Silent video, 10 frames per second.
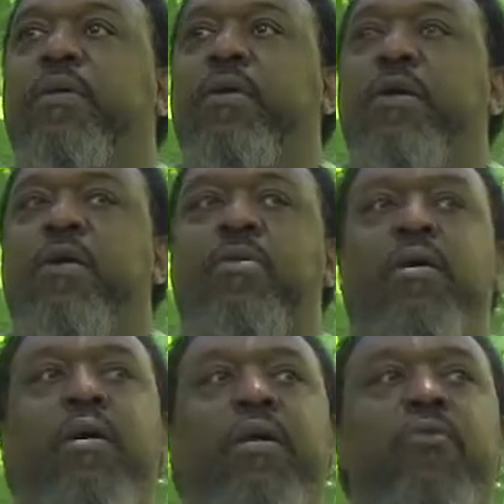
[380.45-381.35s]
You know,
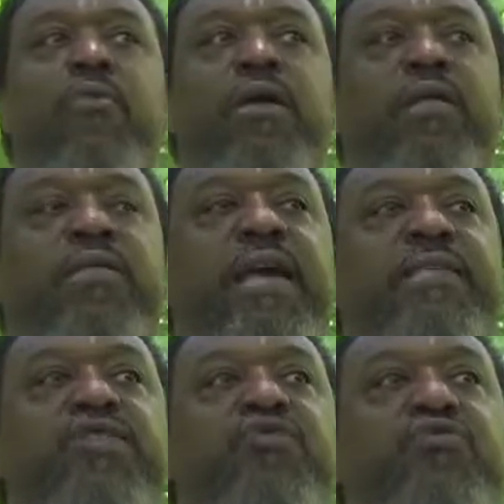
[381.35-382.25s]
one of the
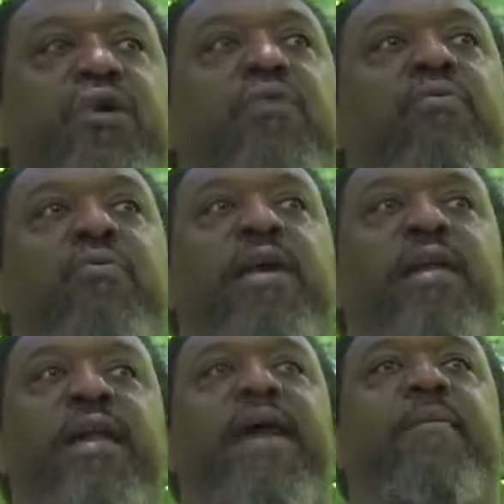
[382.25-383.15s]
things that you don't
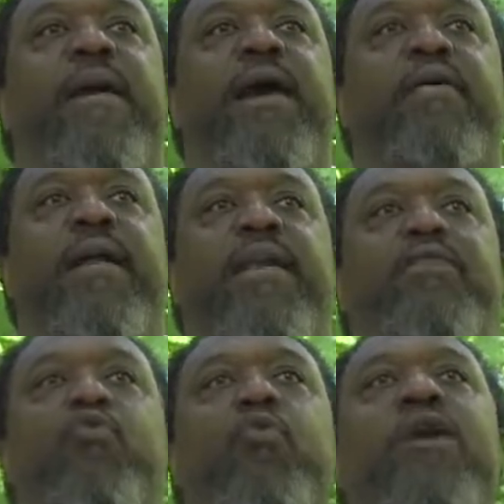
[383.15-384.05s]
read a lot about, at
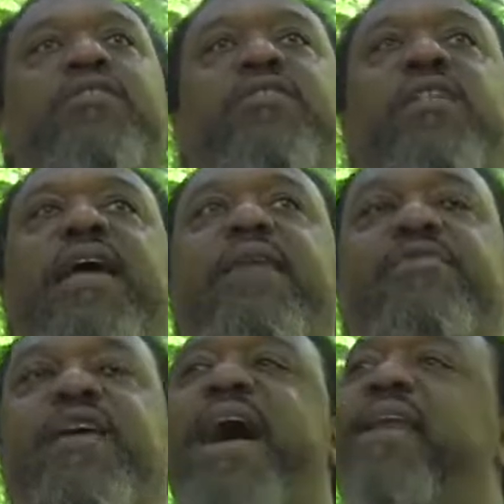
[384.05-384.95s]
least once
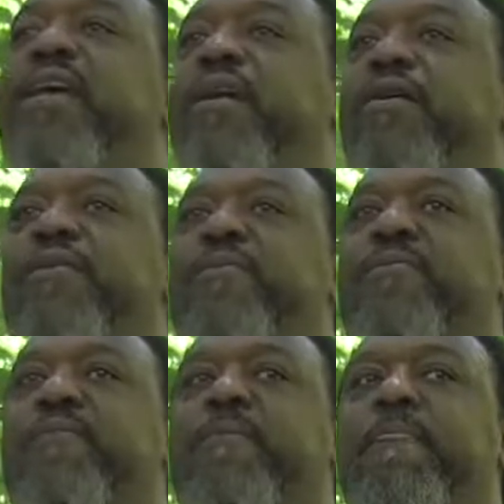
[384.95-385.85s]
slaves got here,
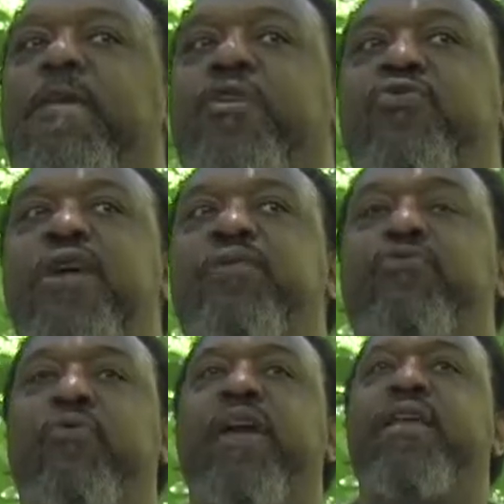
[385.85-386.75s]
you
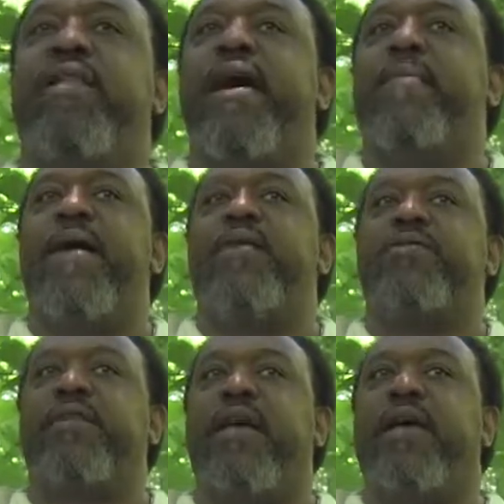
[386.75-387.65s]
didn't read a lot about
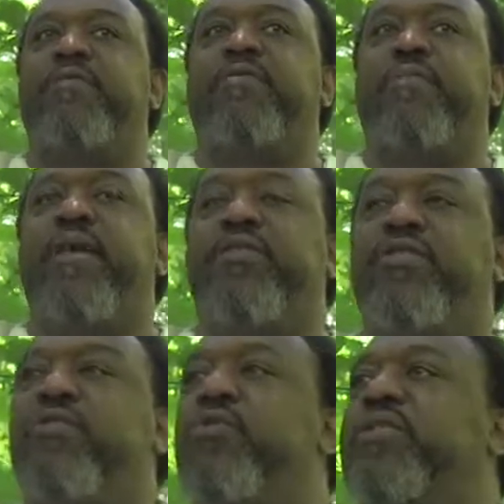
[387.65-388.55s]
slaves committing
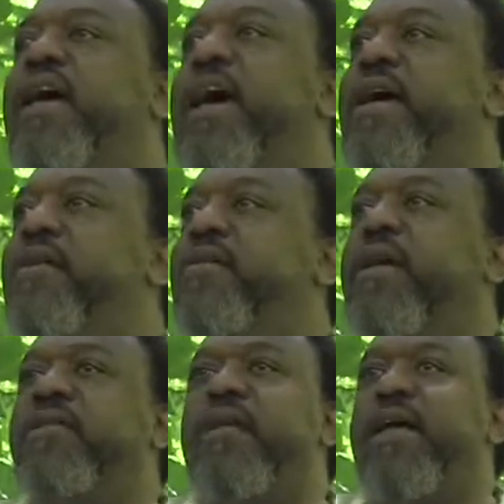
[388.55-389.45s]
suicide and
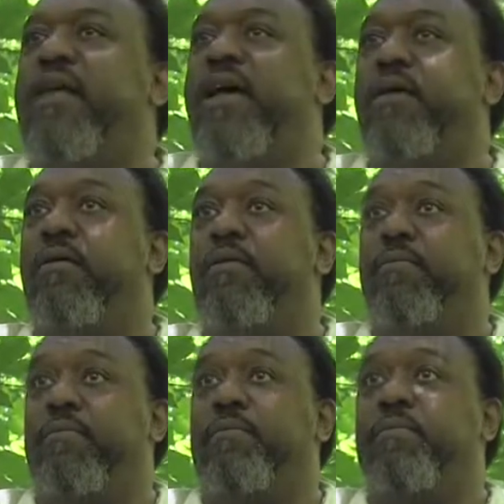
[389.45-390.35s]
things like that.
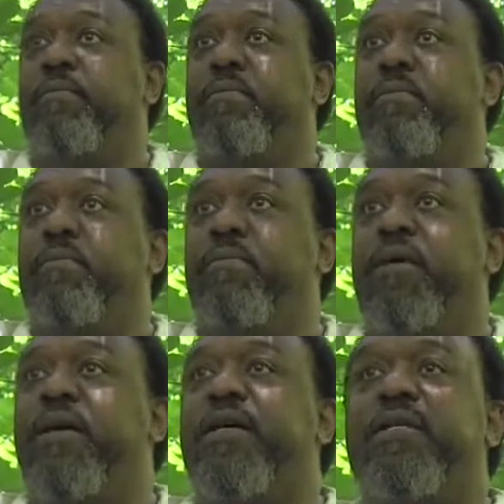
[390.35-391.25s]

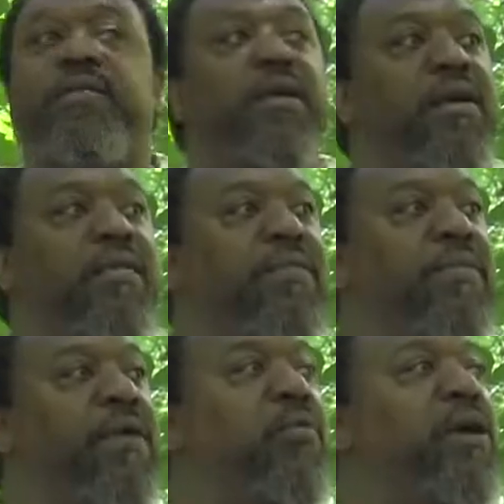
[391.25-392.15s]
Because
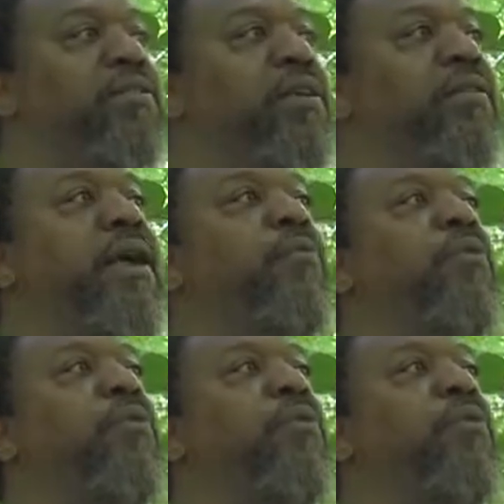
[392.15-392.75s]
the